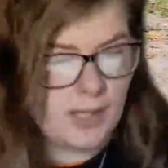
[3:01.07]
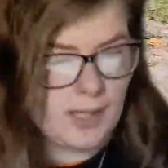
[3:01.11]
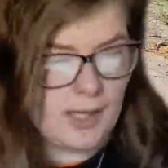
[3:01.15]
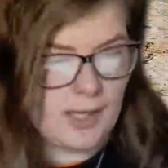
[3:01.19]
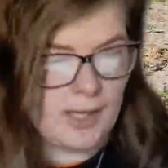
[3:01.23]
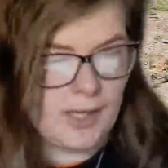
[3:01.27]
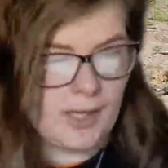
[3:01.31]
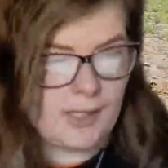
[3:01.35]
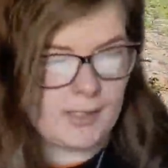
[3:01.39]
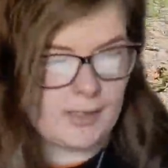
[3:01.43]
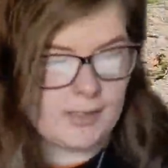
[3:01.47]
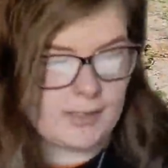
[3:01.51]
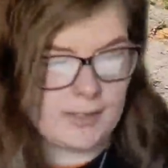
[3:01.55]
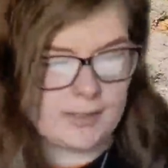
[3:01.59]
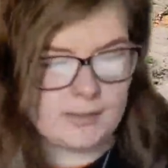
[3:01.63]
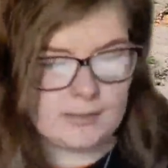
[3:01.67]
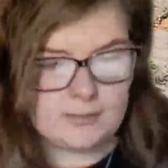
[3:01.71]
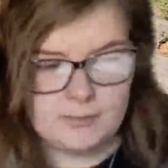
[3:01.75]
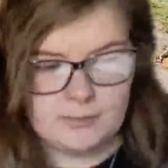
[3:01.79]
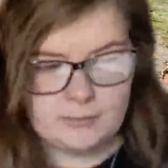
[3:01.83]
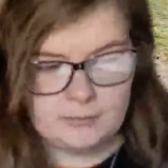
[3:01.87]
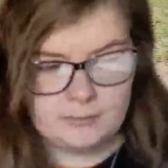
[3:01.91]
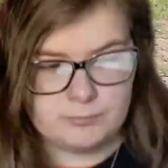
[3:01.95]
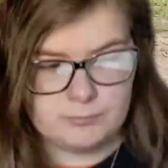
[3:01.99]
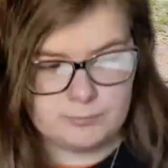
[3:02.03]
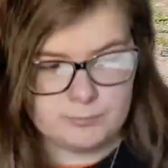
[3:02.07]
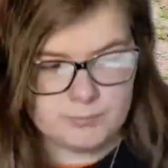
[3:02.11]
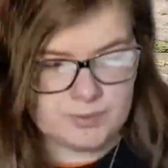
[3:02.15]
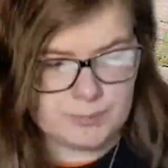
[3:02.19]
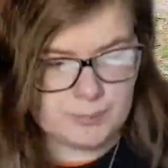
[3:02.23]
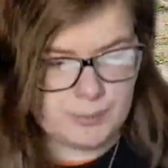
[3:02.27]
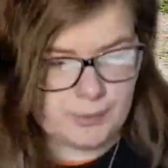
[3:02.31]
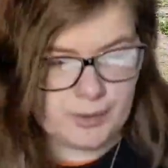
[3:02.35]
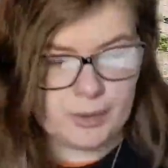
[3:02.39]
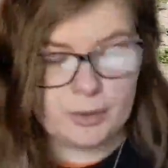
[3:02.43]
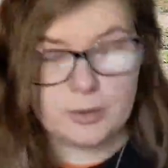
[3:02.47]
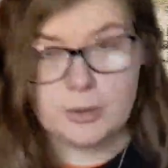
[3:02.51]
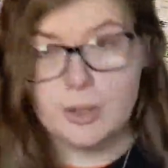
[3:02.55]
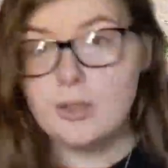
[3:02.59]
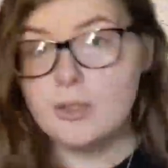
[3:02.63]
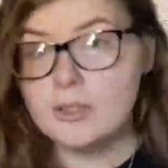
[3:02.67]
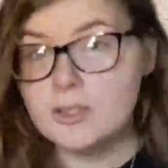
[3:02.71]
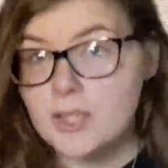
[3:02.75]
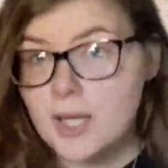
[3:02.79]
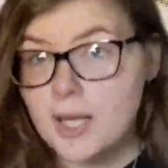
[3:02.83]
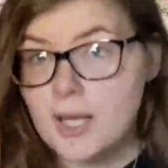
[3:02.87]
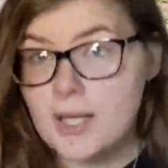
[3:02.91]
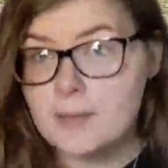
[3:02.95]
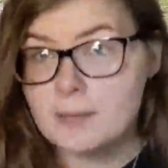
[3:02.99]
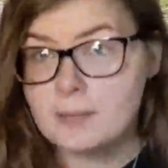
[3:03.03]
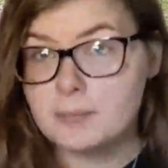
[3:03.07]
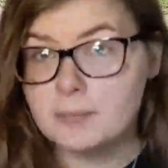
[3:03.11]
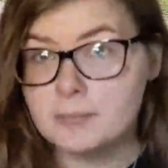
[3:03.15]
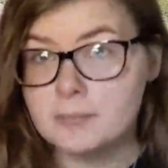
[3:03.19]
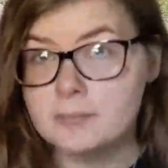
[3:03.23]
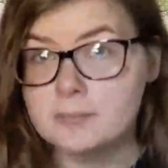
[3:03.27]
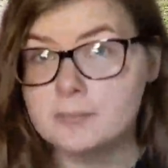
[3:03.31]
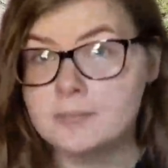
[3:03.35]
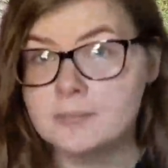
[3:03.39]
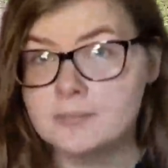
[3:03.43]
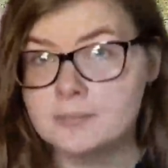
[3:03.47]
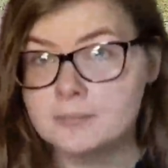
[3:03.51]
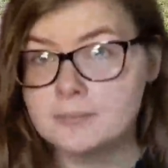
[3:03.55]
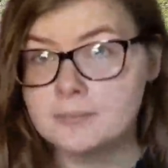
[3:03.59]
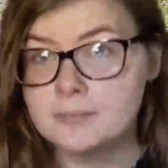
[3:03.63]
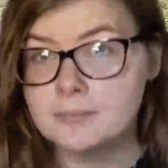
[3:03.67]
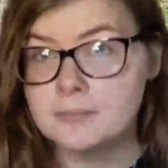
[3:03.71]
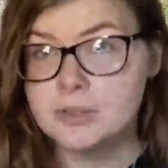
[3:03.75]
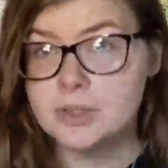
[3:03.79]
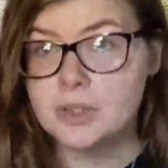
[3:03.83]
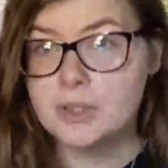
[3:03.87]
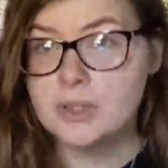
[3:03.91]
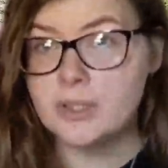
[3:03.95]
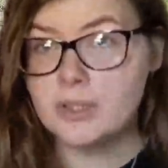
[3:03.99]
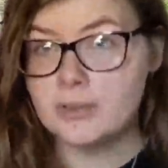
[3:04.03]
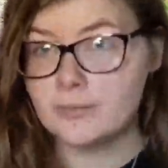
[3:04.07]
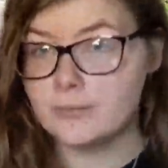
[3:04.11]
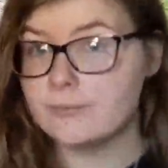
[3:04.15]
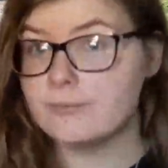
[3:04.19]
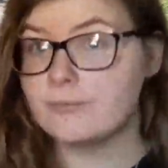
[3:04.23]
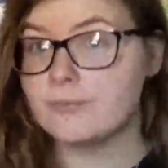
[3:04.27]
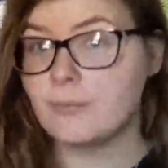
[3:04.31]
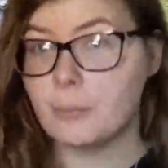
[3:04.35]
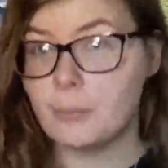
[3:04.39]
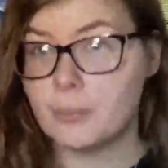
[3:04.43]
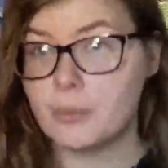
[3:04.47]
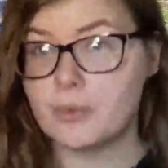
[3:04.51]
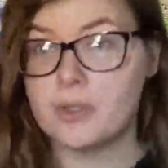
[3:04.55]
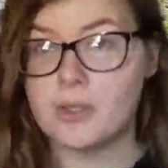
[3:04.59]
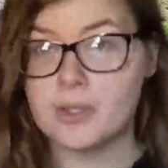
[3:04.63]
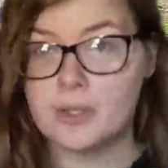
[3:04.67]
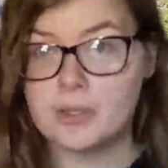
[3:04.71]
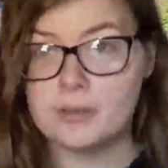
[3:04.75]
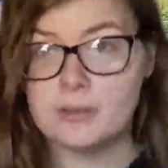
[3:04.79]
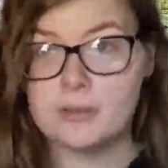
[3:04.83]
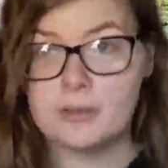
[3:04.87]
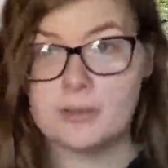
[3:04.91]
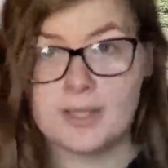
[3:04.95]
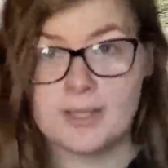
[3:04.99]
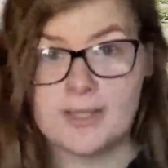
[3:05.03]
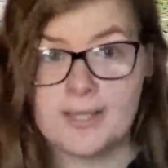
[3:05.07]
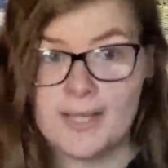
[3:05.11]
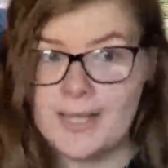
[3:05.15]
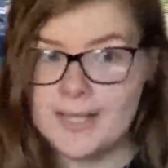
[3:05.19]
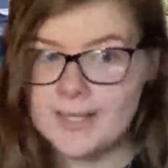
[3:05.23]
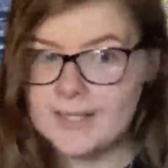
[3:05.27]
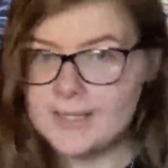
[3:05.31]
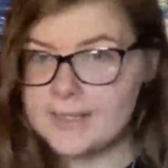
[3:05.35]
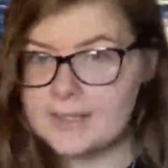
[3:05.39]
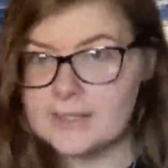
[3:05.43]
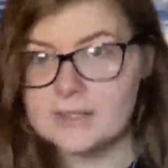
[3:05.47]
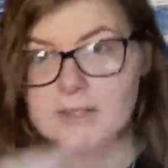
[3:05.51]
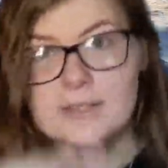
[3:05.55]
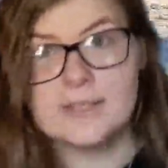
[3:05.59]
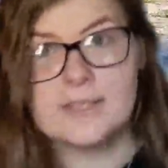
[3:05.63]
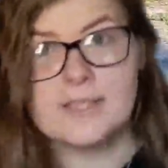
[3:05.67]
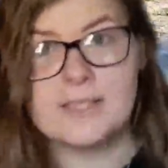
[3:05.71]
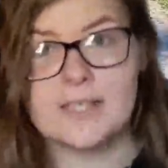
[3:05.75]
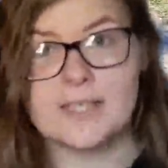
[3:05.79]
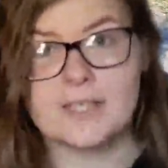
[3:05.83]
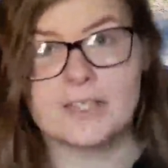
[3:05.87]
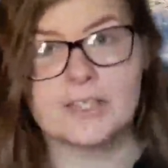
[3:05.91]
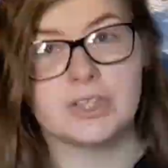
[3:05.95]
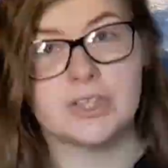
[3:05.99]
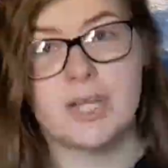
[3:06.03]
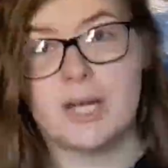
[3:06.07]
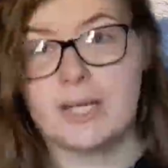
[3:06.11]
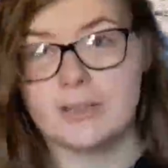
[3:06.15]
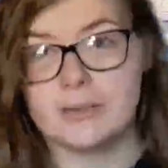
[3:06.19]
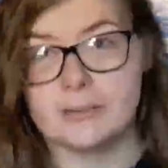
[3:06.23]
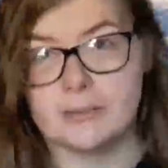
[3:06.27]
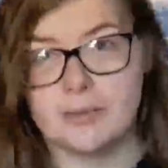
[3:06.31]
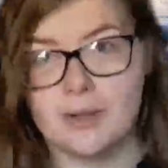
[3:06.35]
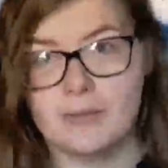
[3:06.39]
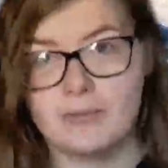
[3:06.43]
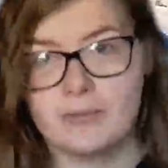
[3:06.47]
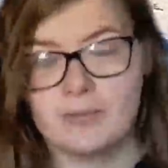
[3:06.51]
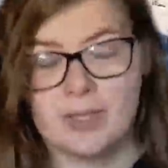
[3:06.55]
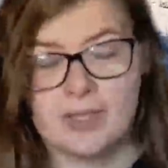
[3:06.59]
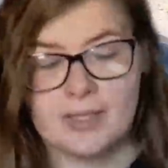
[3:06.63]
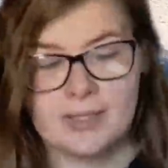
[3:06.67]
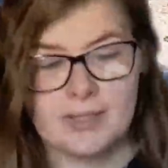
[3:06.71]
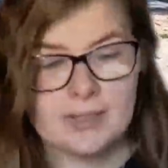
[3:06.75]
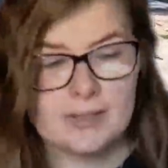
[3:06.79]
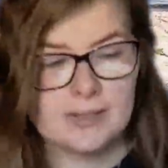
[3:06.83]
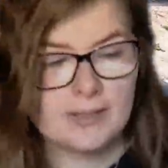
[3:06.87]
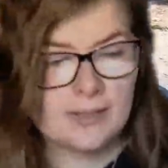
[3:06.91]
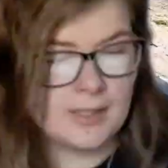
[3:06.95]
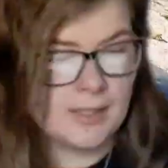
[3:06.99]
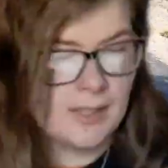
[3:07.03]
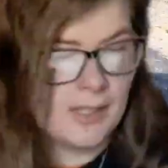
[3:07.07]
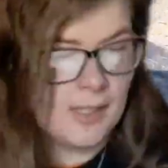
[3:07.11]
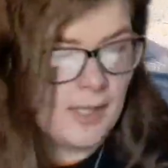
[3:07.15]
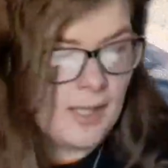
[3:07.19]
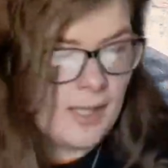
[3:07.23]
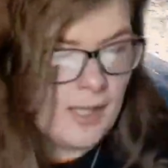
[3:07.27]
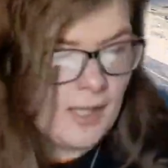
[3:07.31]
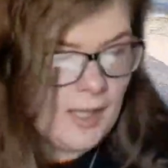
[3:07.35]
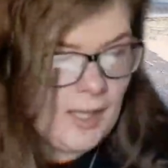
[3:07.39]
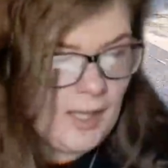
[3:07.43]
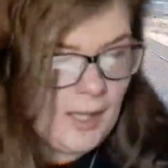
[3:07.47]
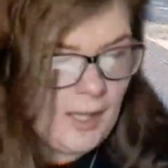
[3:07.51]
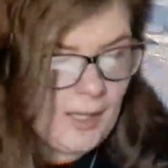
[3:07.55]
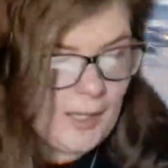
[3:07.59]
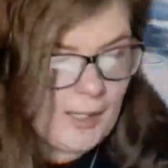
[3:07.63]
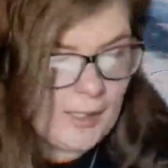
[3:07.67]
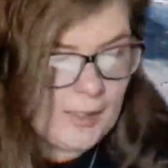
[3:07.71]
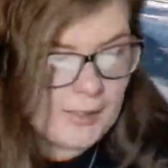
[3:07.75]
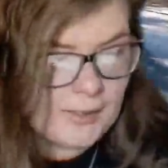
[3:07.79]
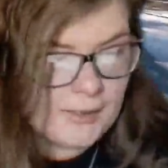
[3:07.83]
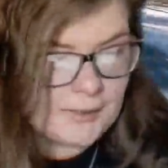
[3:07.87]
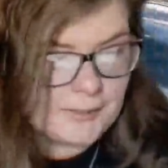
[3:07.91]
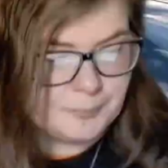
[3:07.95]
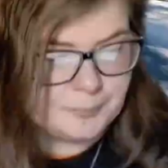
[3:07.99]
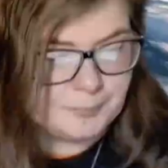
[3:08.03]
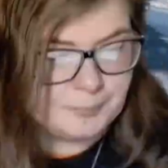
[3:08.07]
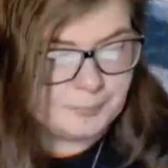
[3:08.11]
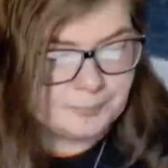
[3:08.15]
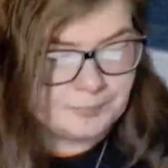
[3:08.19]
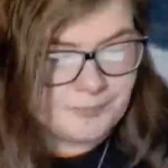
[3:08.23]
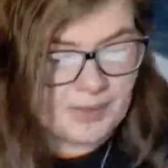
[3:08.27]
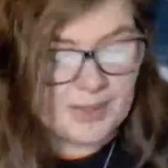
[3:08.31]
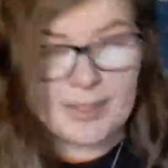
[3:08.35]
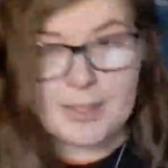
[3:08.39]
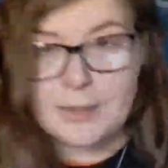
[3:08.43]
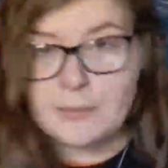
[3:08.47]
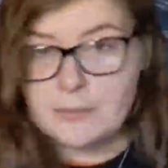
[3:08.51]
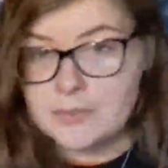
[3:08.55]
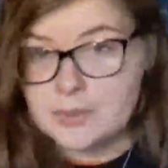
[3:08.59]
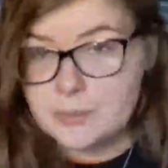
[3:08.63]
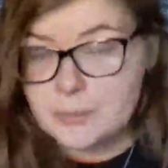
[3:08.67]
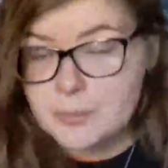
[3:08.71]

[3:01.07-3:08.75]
I spent a long time looking for like any delineation. I could not find it. And that was